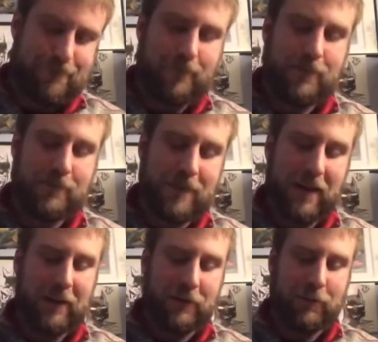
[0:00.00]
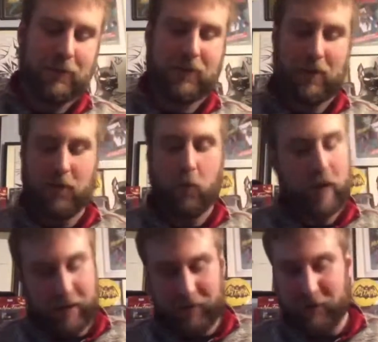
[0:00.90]
they use
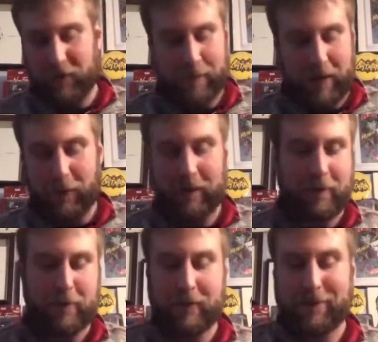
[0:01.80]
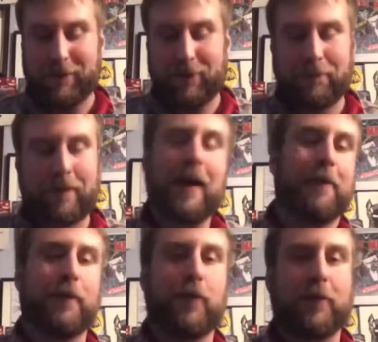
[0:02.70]
one issue of the bi-weekly book to kind
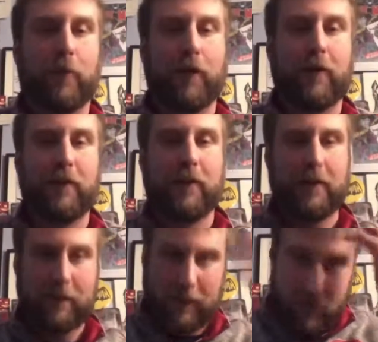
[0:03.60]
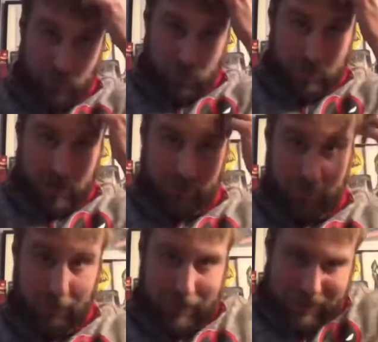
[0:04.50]
of focus more on the villains and give you more
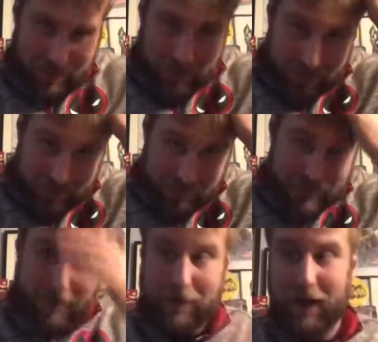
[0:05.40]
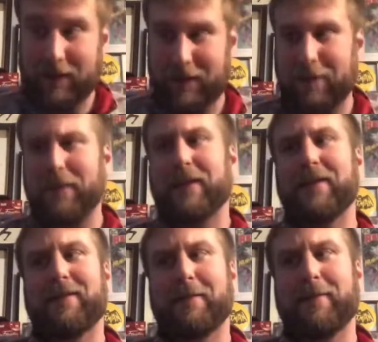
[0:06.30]
backstory, and I think that's not a bad idea,
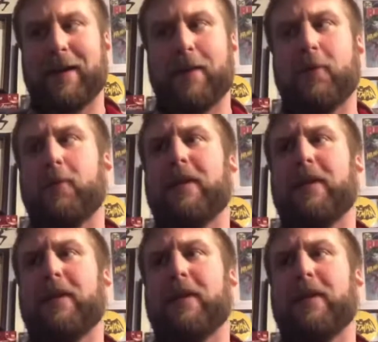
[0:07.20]
because sometimes,